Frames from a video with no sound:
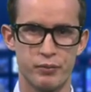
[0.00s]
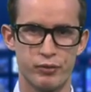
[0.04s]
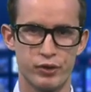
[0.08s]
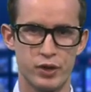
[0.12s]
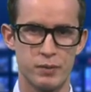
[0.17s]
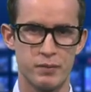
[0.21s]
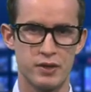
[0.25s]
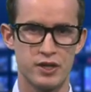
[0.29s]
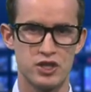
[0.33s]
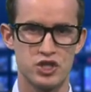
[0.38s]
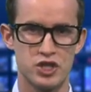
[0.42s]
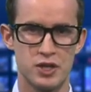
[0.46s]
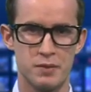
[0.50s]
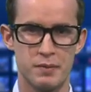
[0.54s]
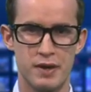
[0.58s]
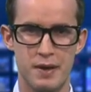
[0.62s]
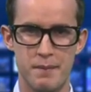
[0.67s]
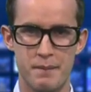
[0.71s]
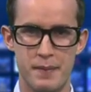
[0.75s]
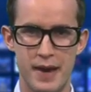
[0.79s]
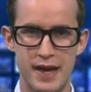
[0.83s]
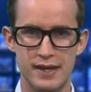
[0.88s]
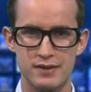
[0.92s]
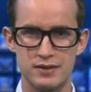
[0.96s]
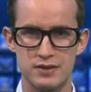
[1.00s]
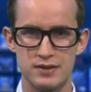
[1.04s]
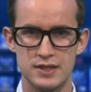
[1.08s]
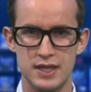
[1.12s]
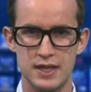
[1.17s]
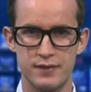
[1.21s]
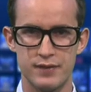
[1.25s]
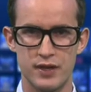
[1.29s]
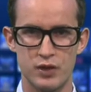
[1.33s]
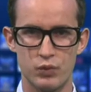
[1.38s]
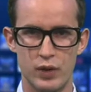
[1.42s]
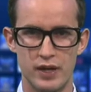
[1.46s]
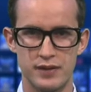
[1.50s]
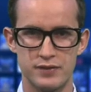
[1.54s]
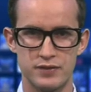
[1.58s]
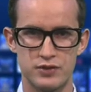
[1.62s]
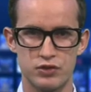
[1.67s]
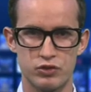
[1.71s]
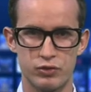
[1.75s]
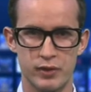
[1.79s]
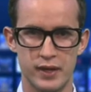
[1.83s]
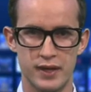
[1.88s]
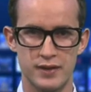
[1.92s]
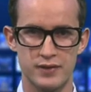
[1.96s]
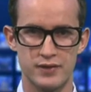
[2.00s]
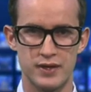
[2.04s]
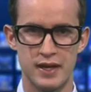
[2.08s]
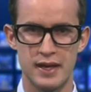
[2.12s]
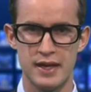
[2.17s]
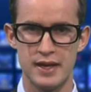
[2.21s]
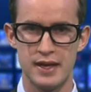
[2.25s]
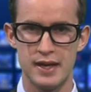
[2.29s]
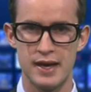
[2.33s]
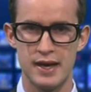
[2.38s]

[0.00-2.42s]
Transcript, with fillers: Premiership back to T V one screens